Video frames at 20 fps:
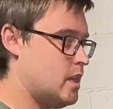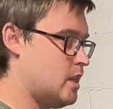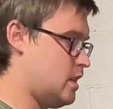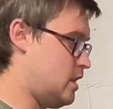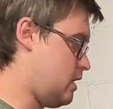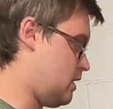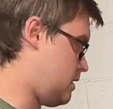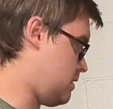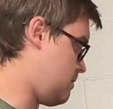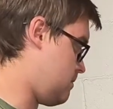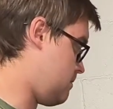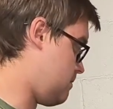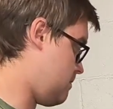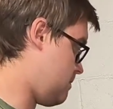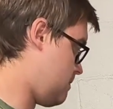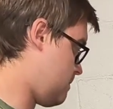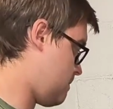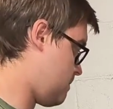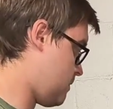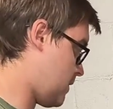and
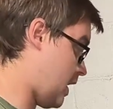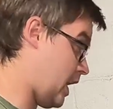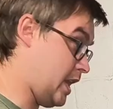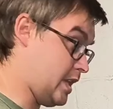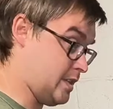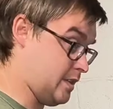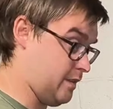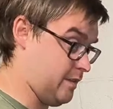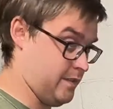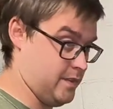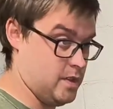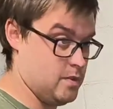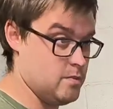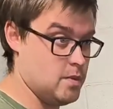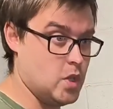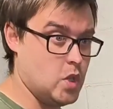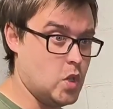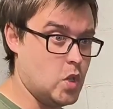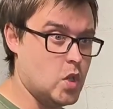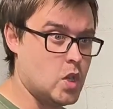a few
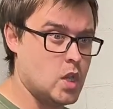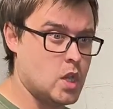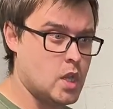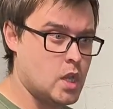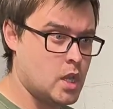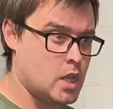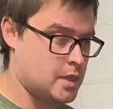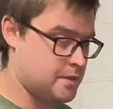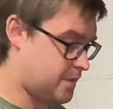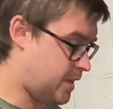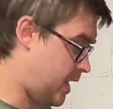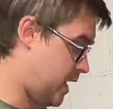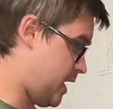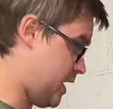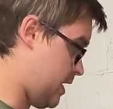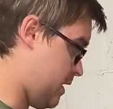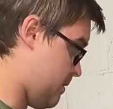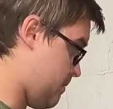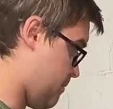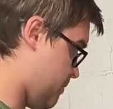more.
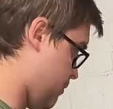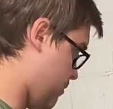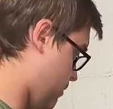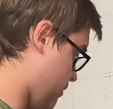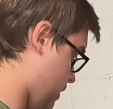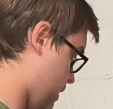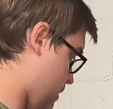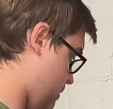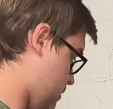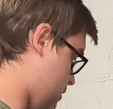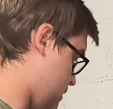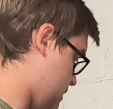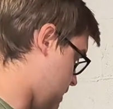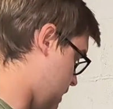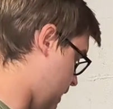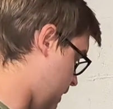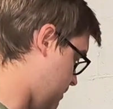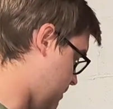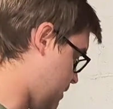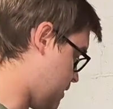They pretty much
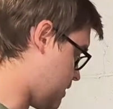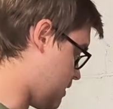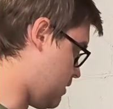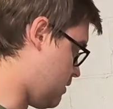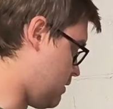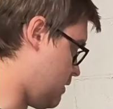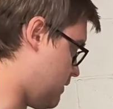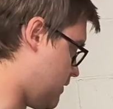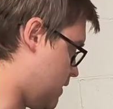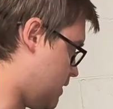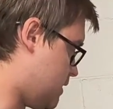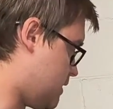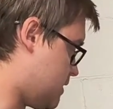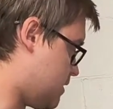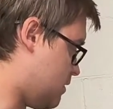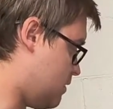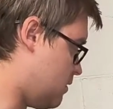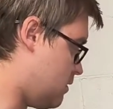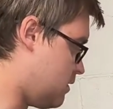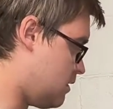kept this
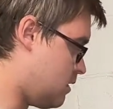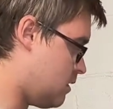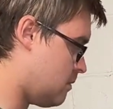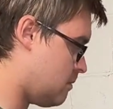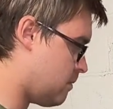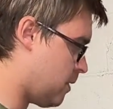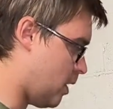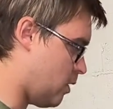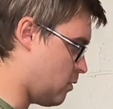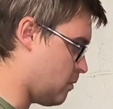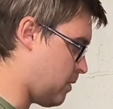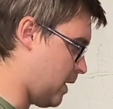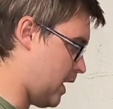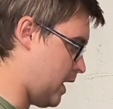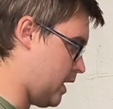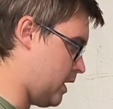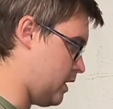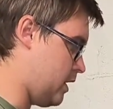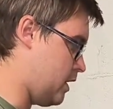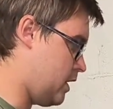universal bolt
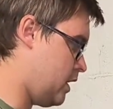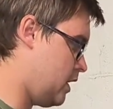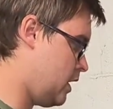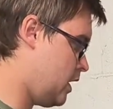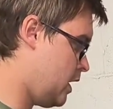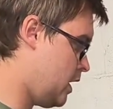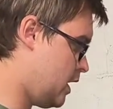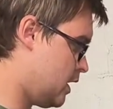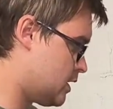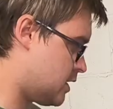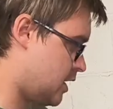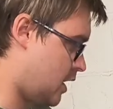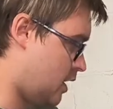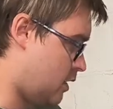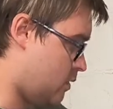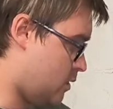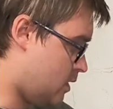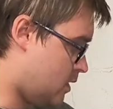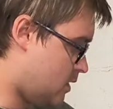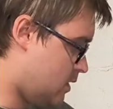pattern.
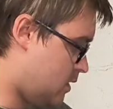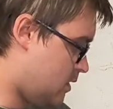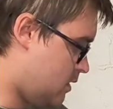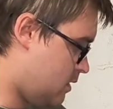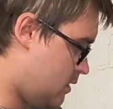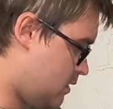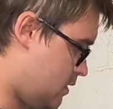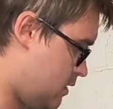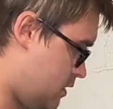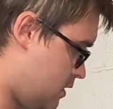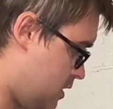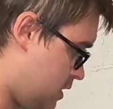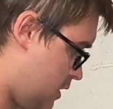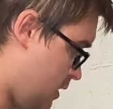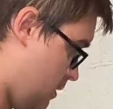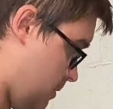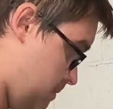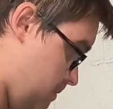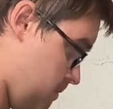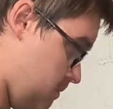So just
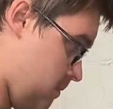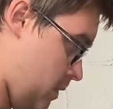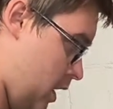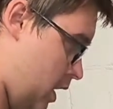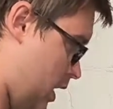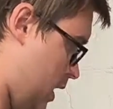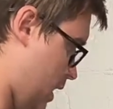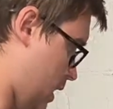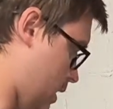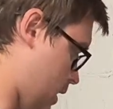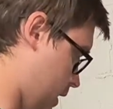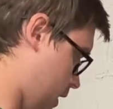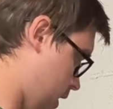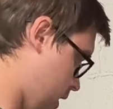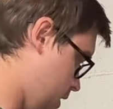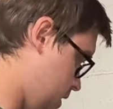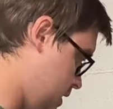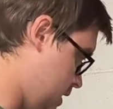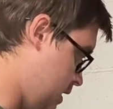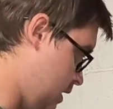to highlight
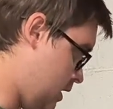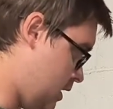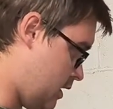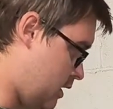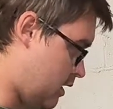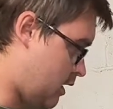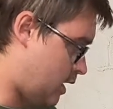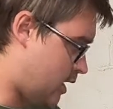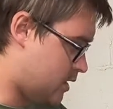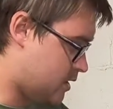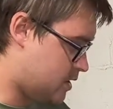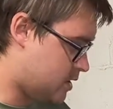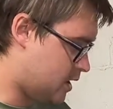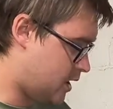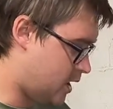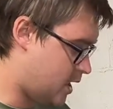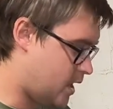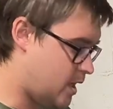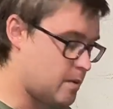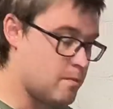this, that's
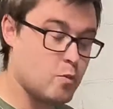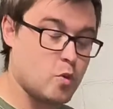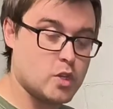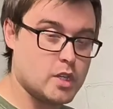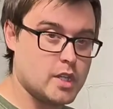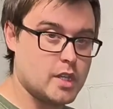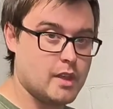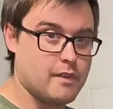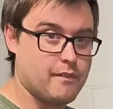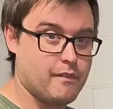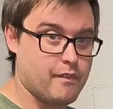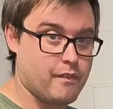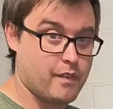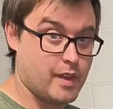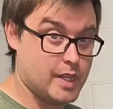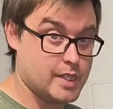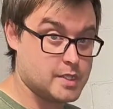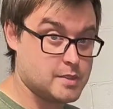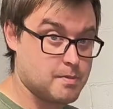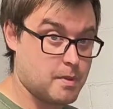the M111
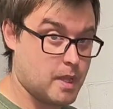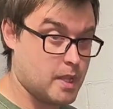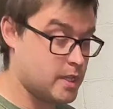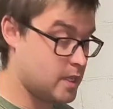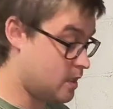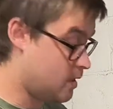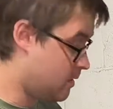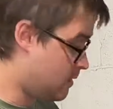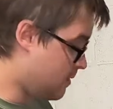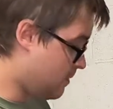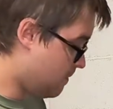flex plate